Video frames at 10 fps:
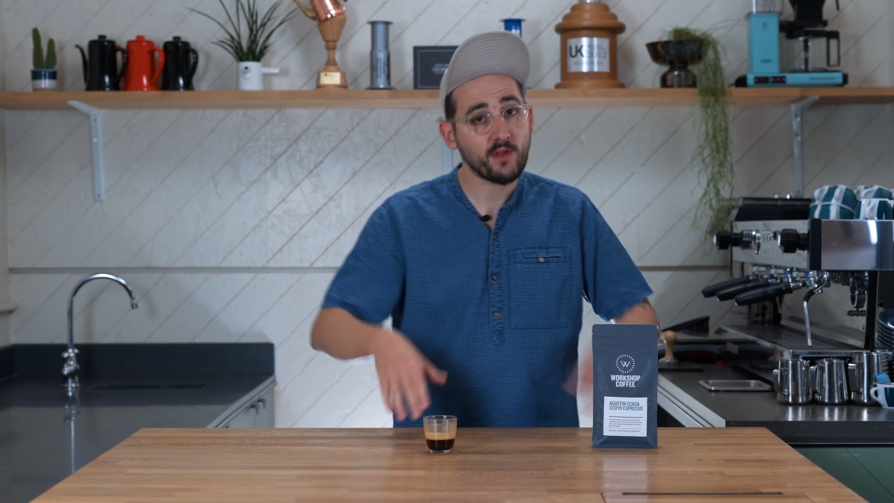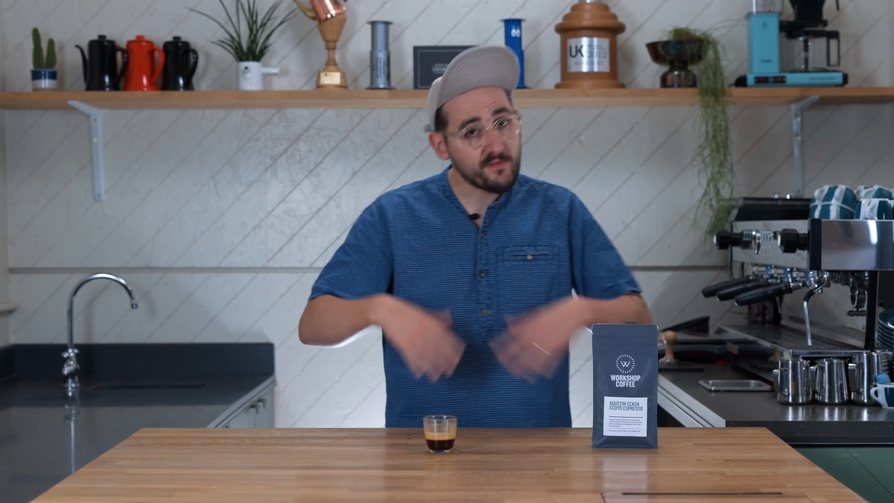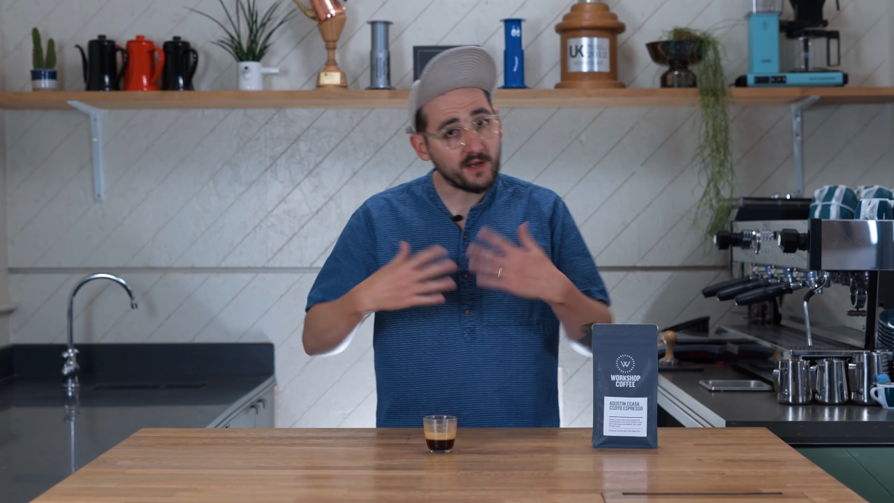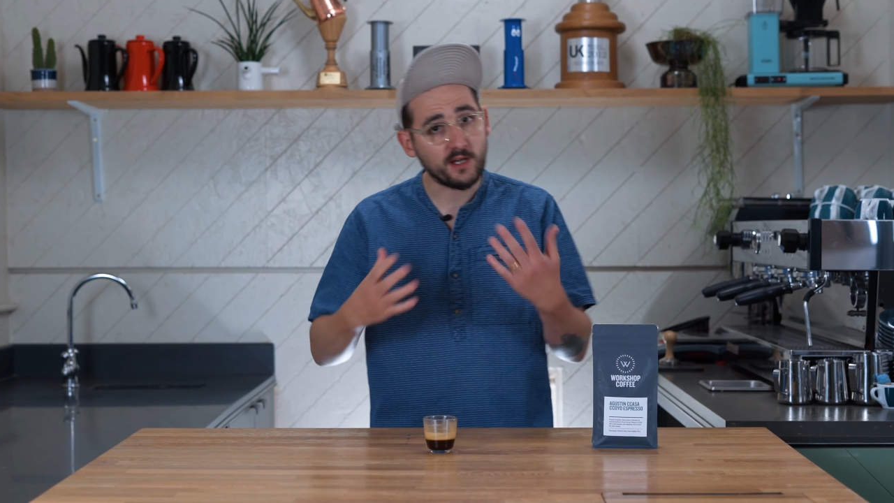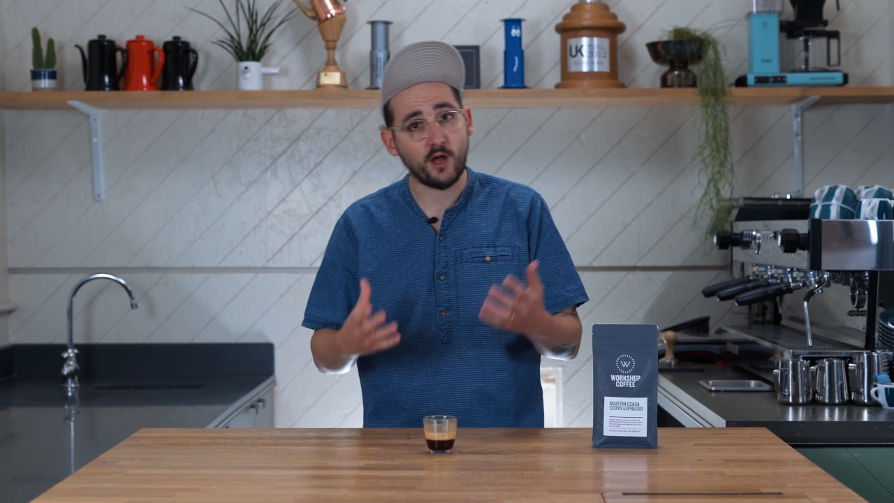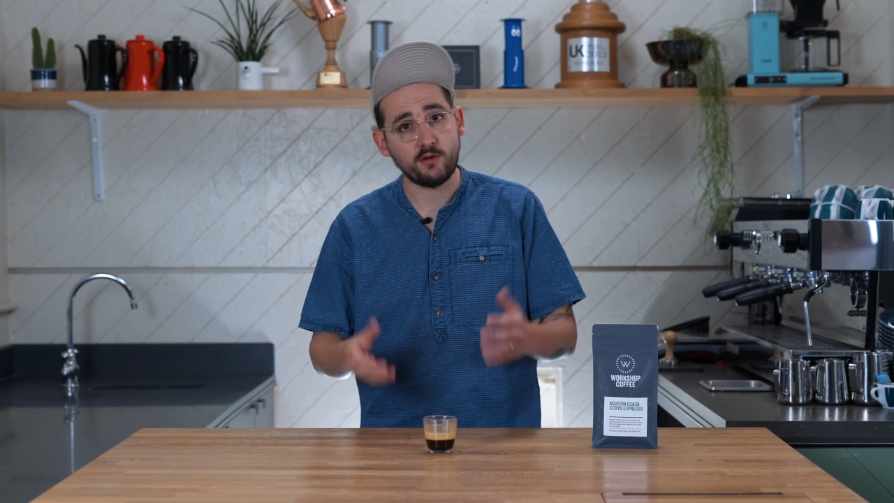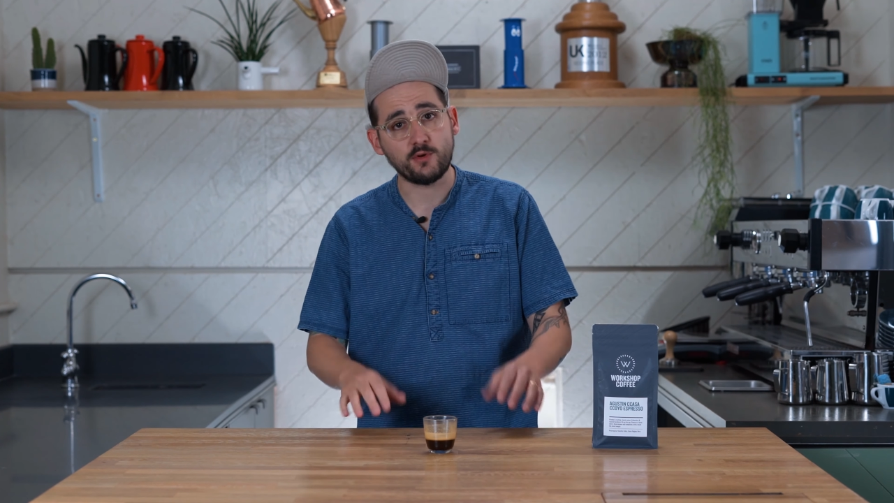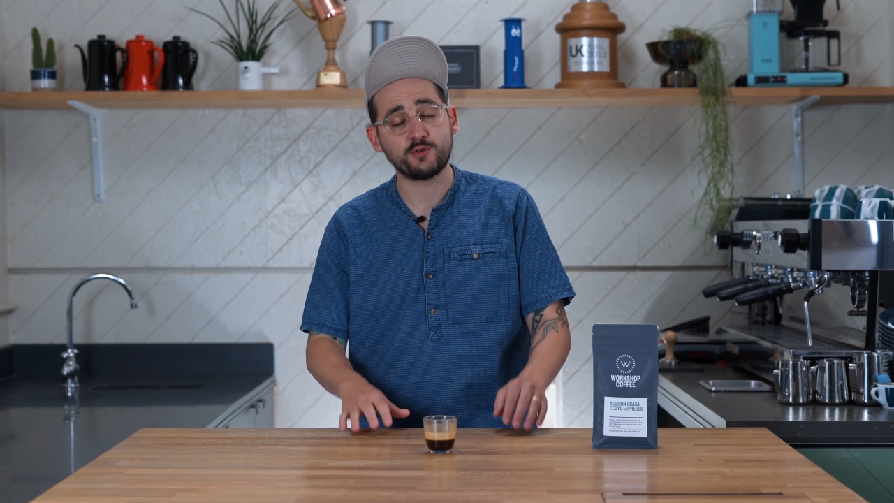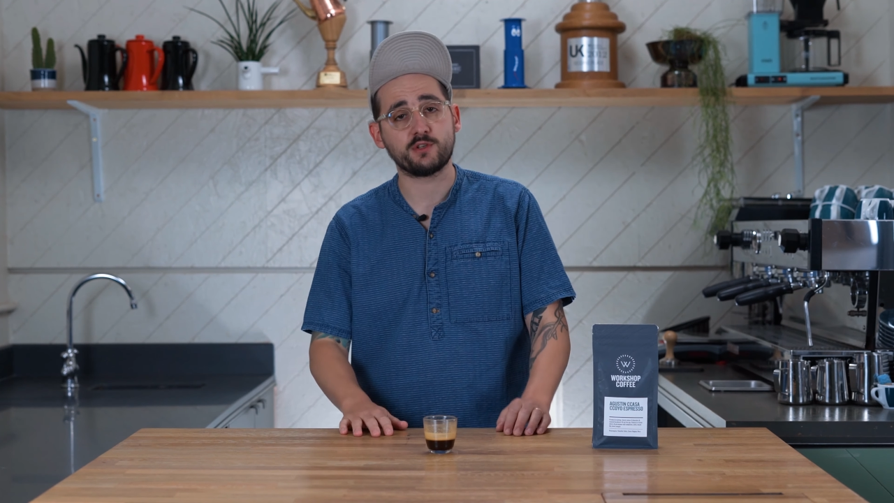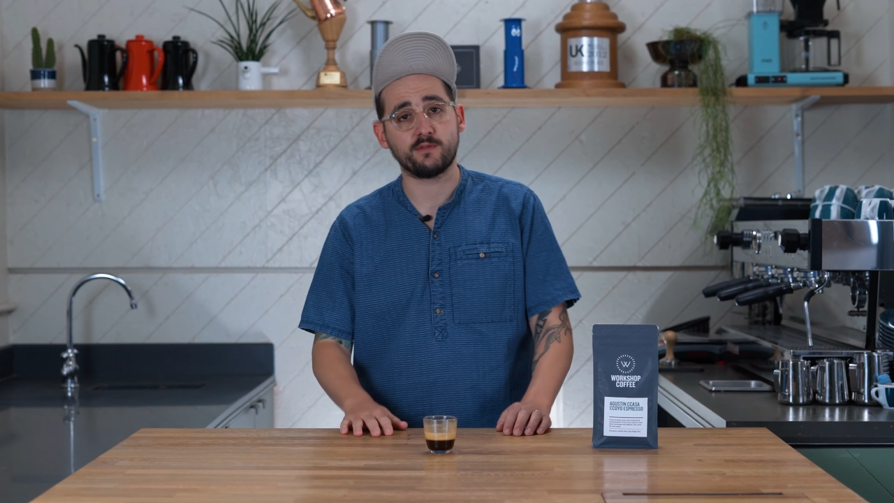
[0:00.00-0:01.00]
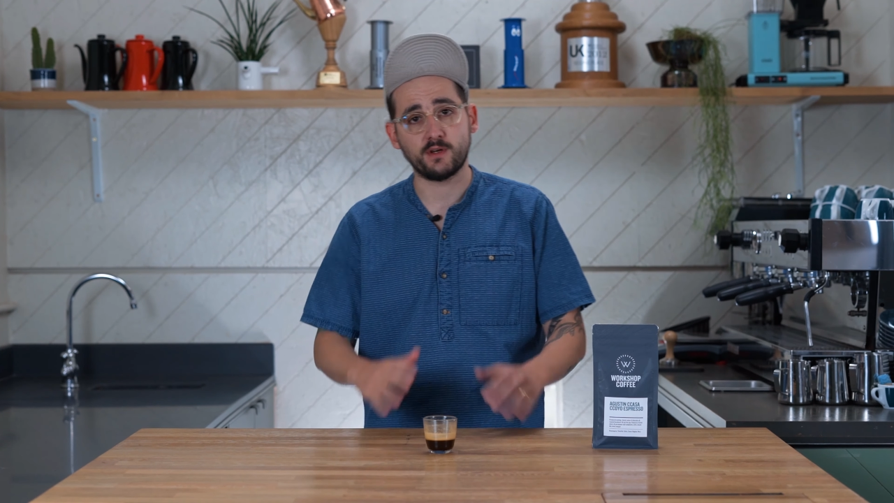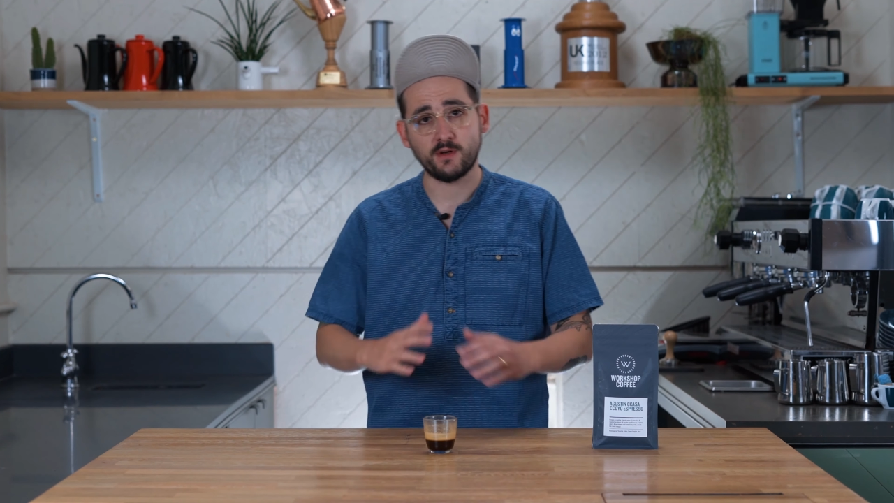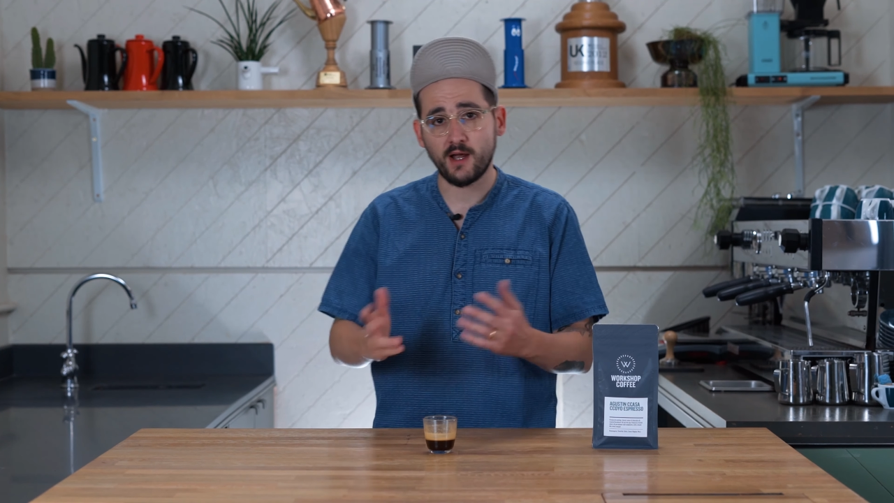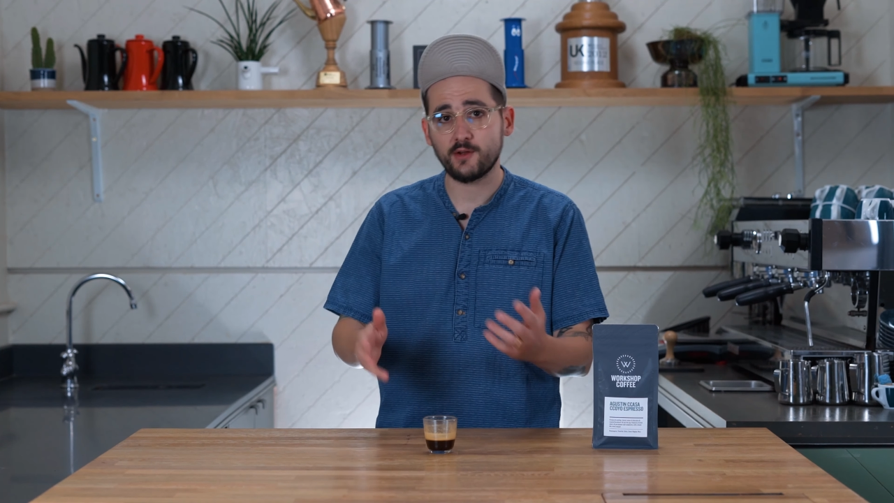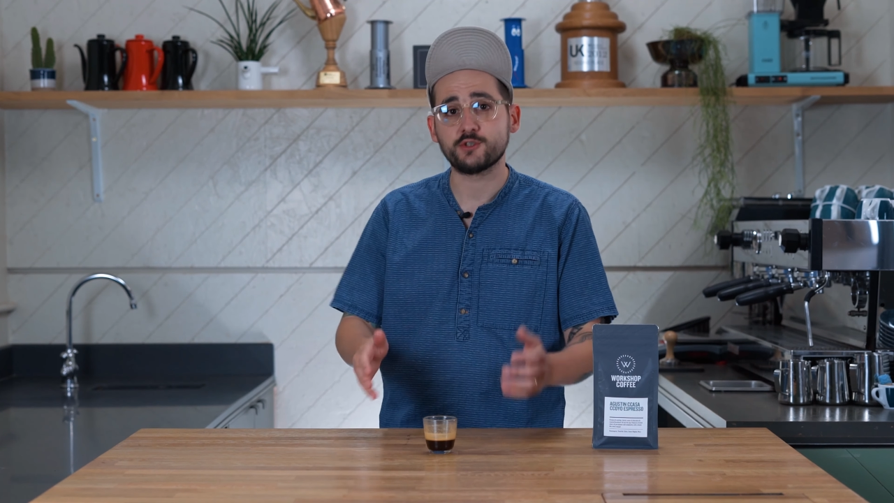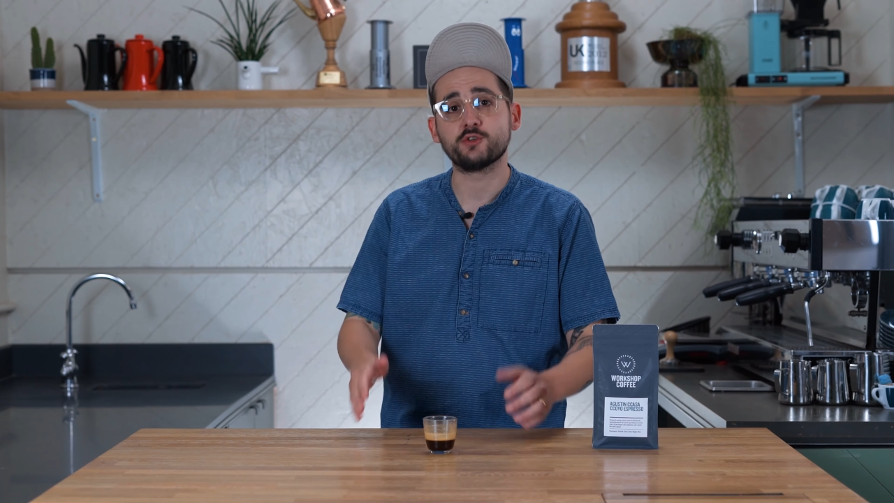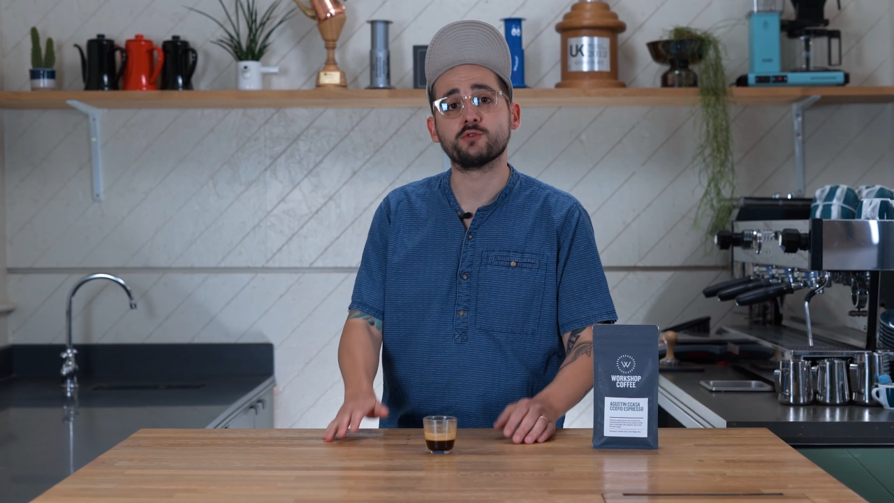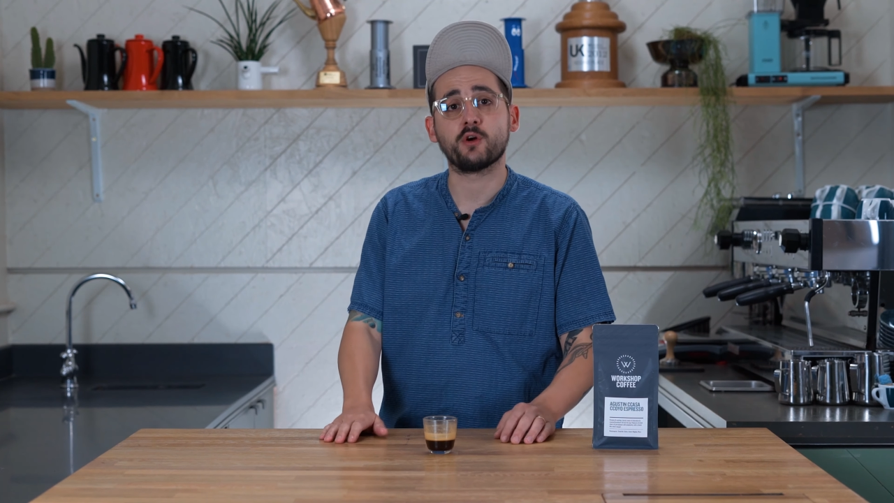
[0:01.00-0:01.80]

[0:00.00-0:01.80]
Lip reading: fairly light roast of a high altitude